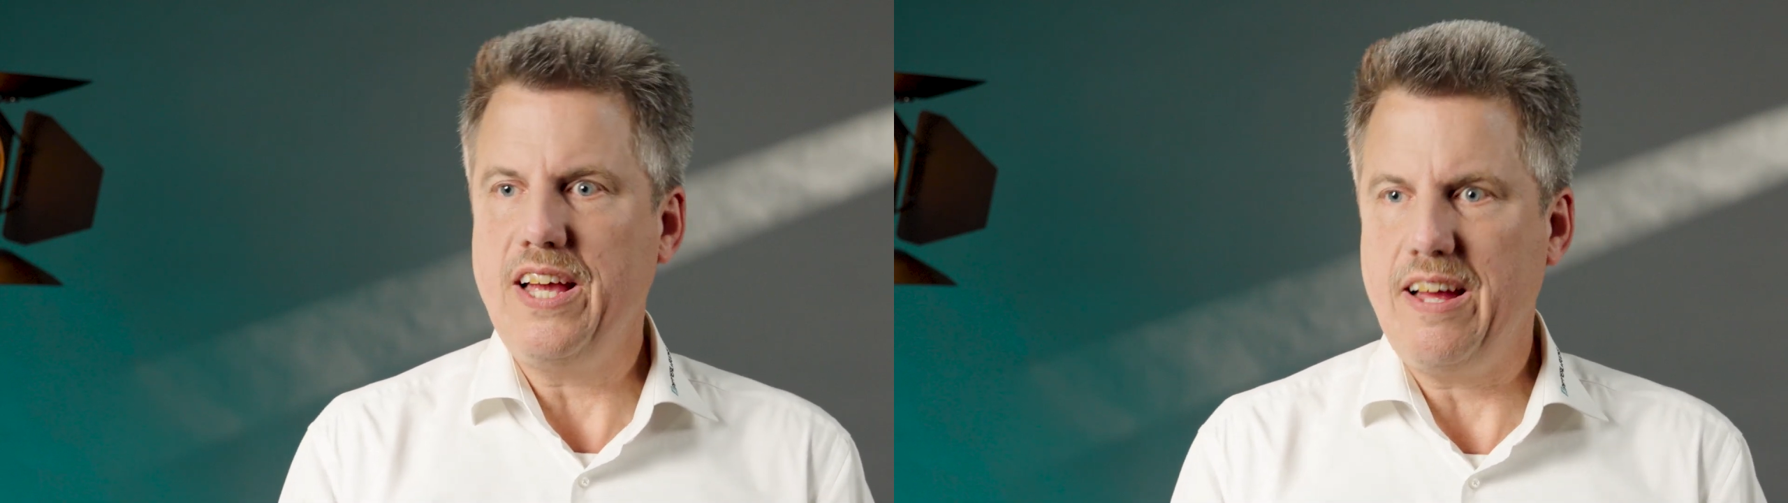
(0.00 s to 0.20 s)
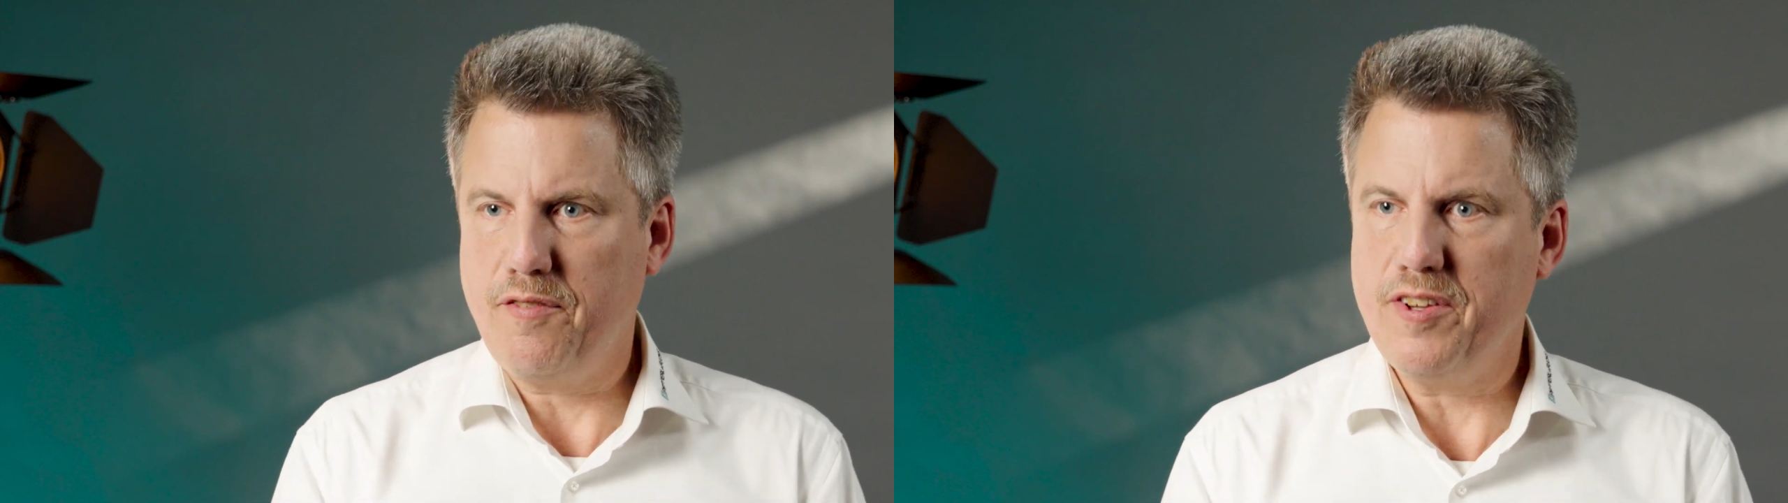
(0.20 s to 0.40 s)

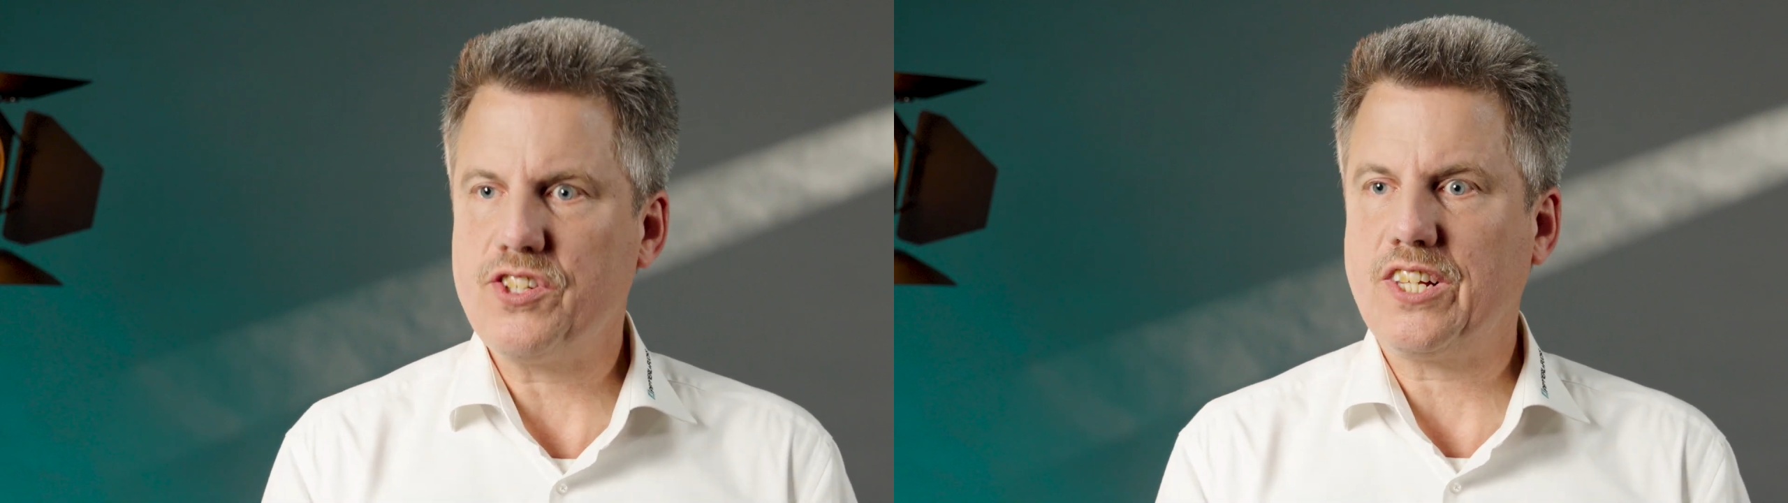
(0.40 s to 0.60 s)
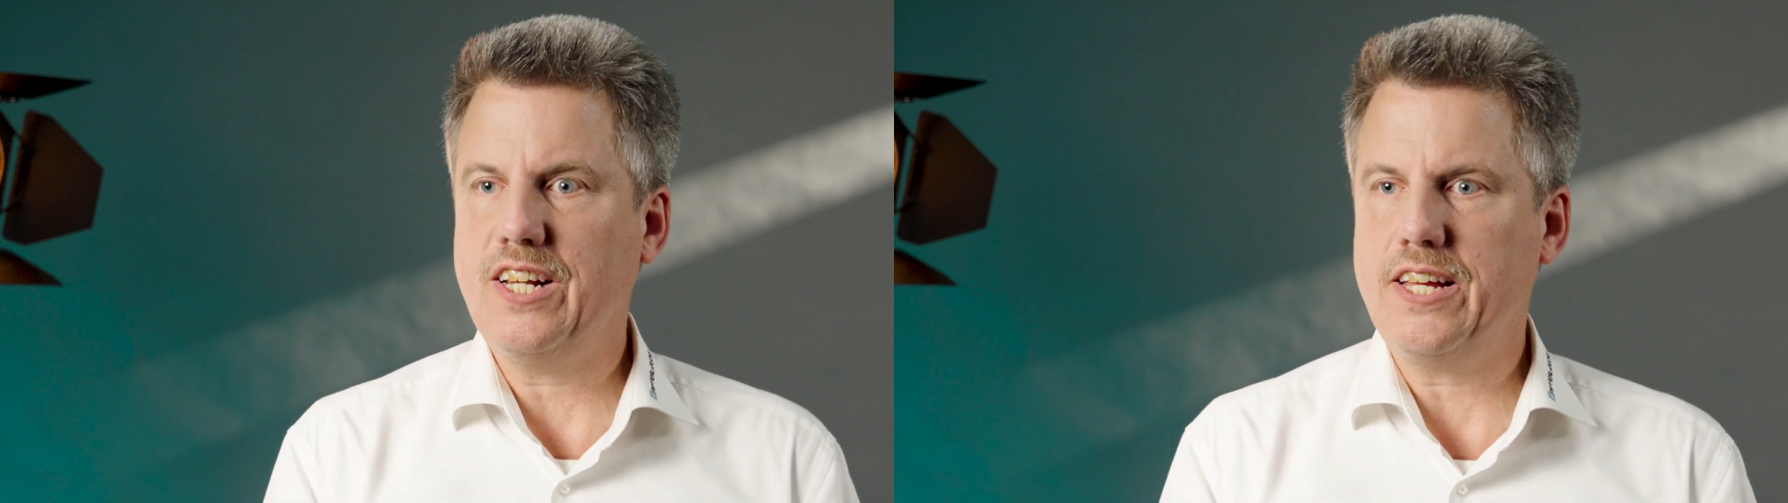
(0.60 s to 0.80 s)
and
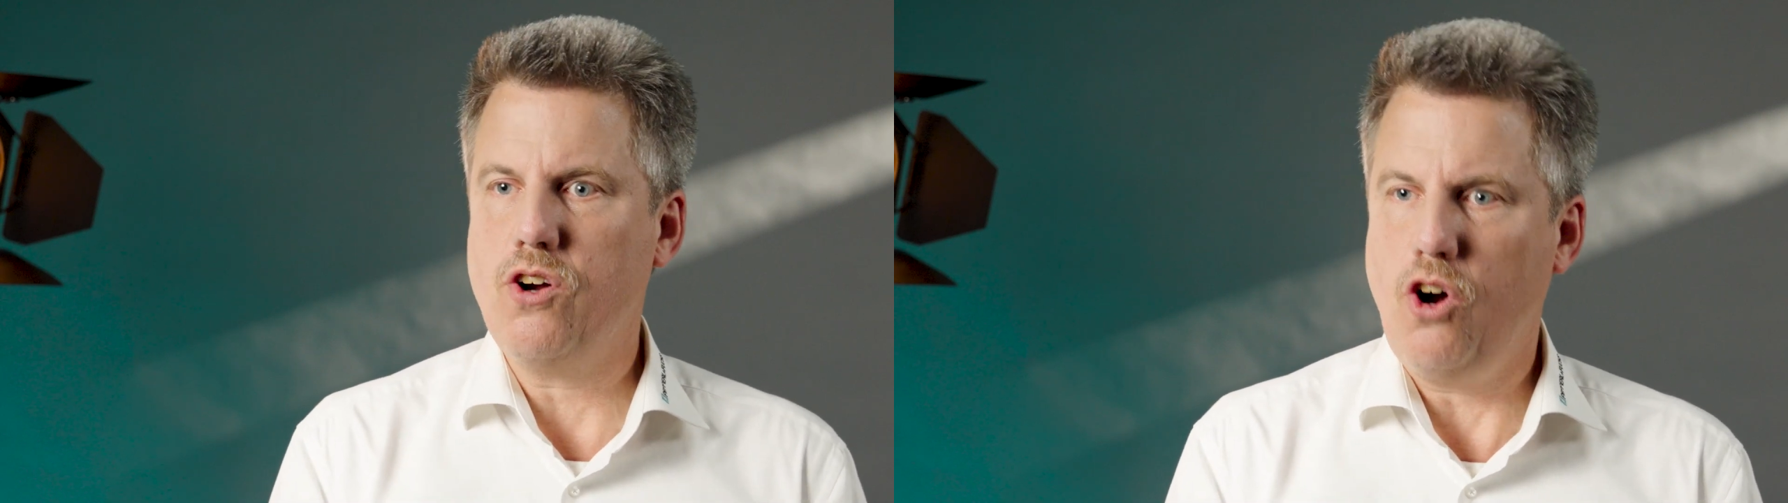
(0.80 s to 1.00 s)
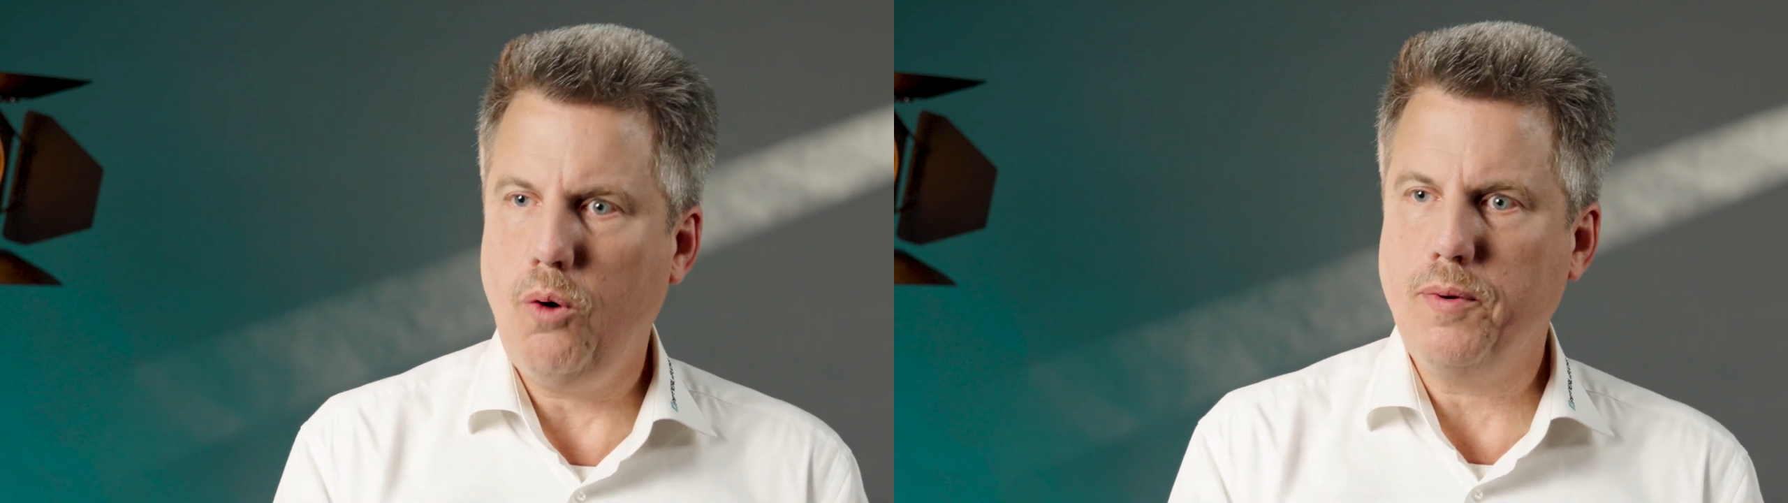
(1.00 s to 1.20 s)
physical layer
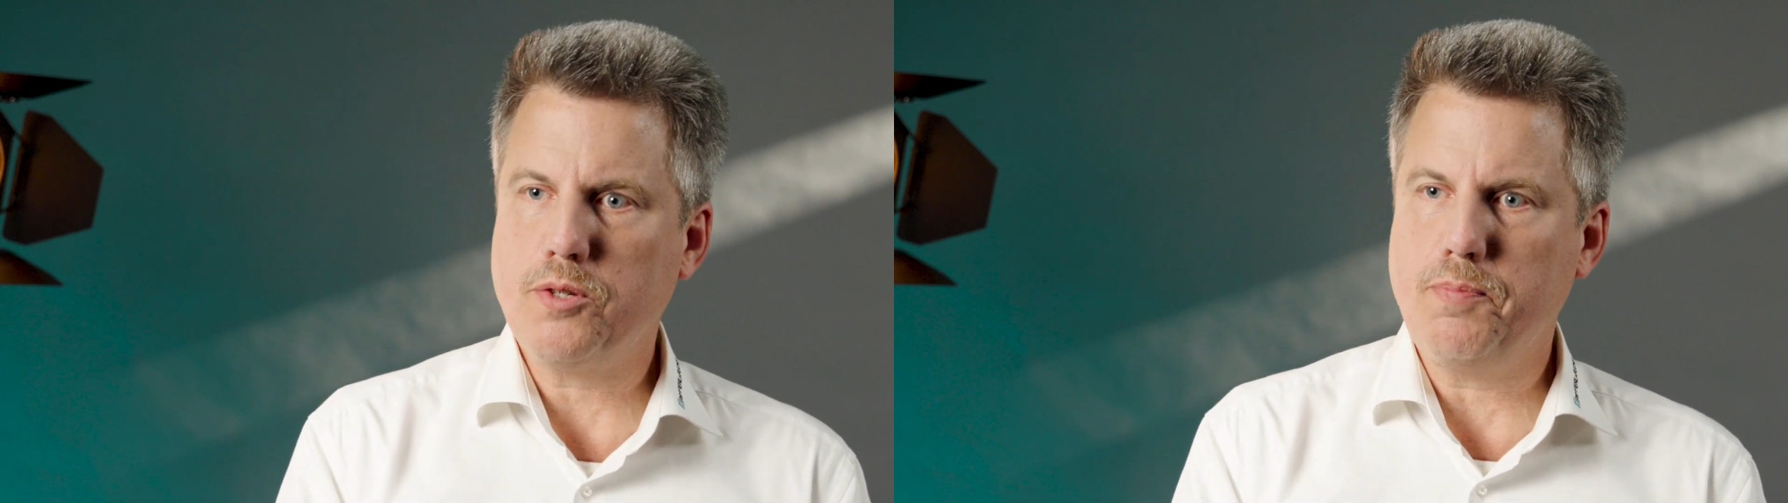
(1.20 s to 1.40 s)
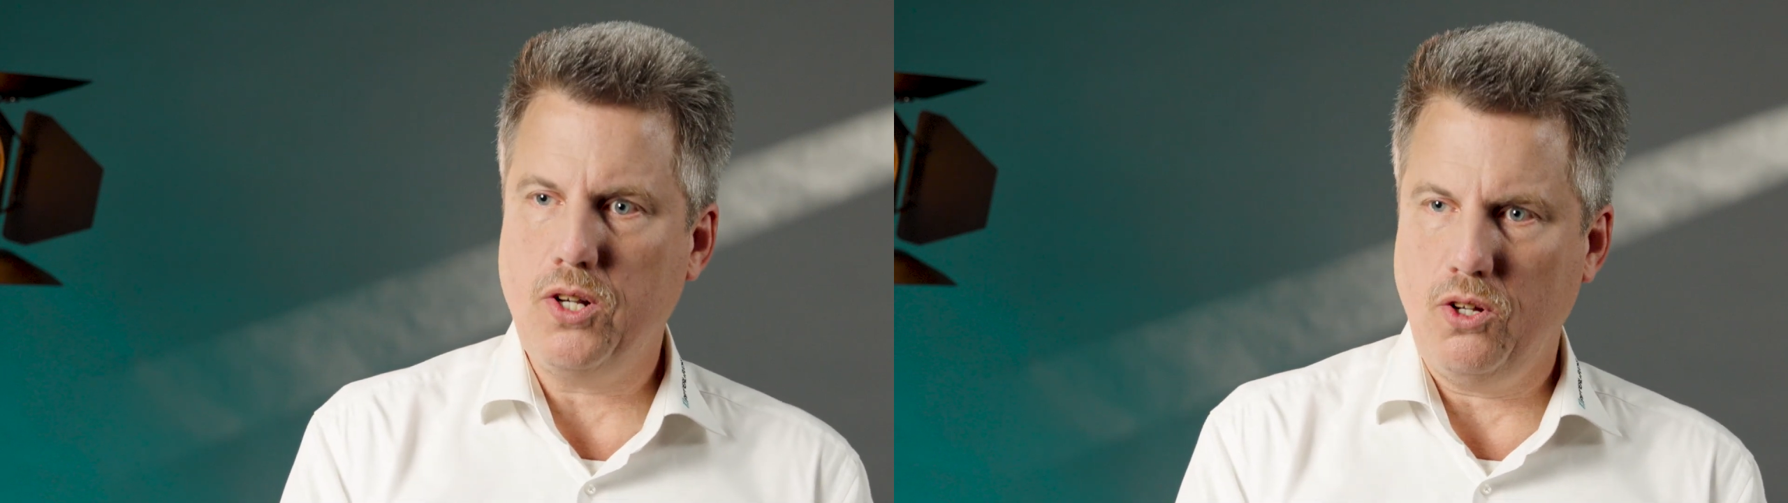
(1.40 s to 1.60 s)
always
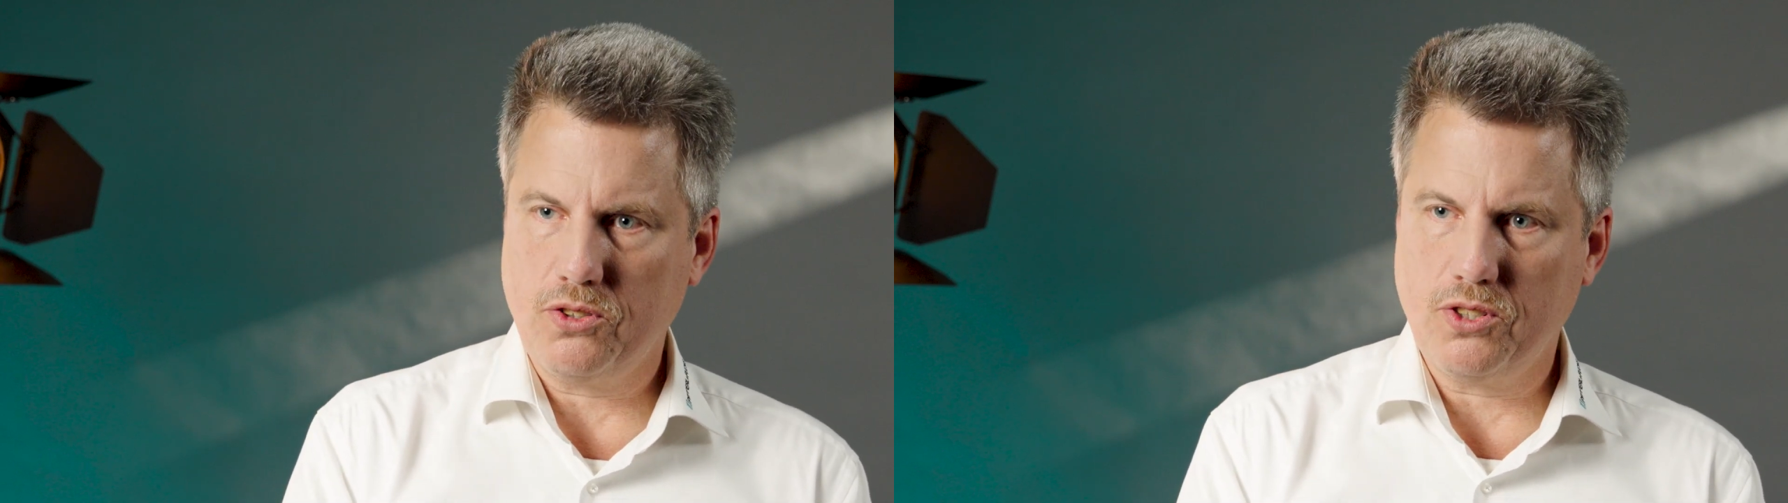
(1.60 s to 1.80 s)
belong